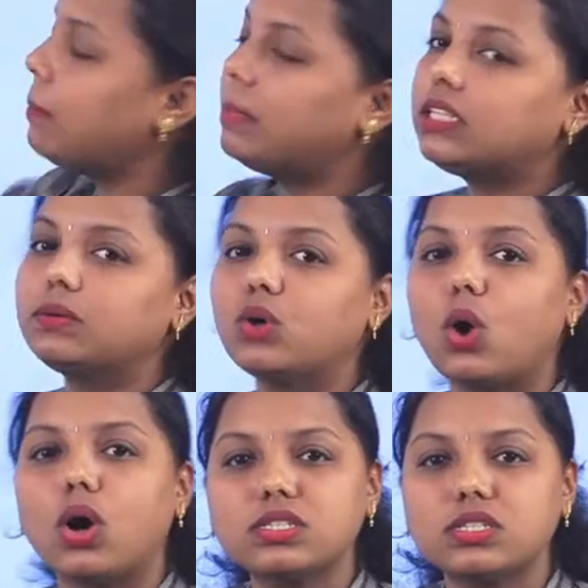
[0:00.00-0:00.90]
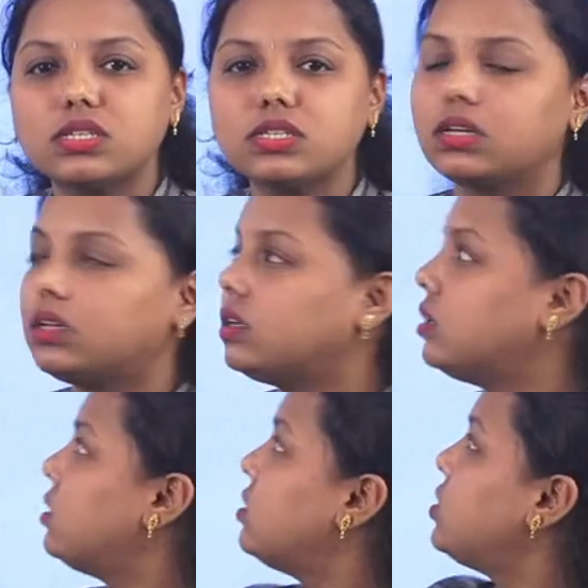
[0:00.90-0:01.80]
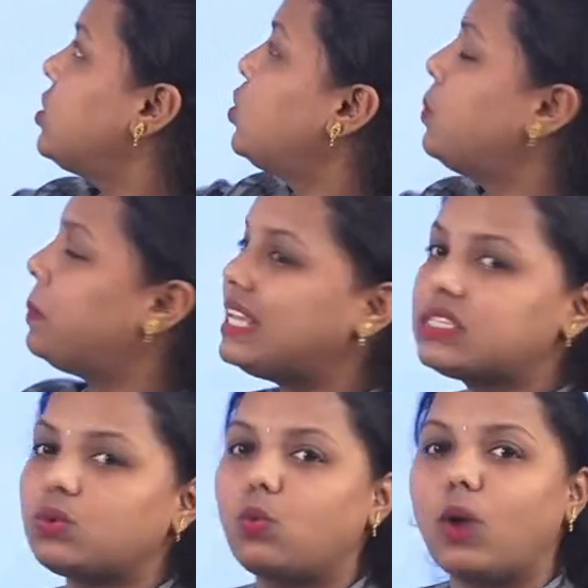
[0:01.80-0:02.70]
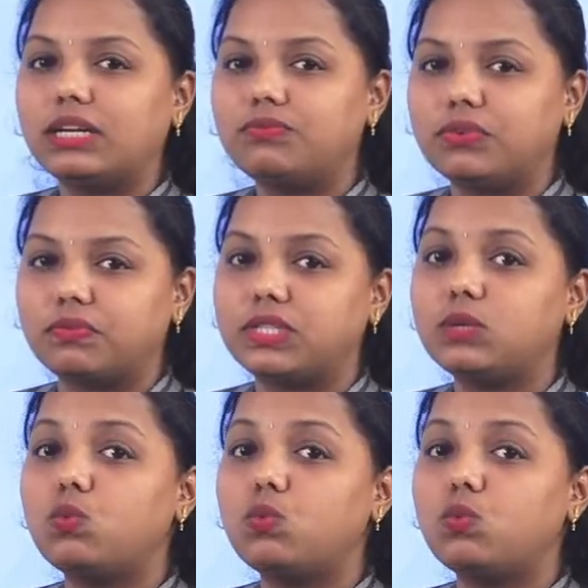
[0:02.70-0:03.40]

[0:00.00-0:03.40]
but the cost is just rupees 150.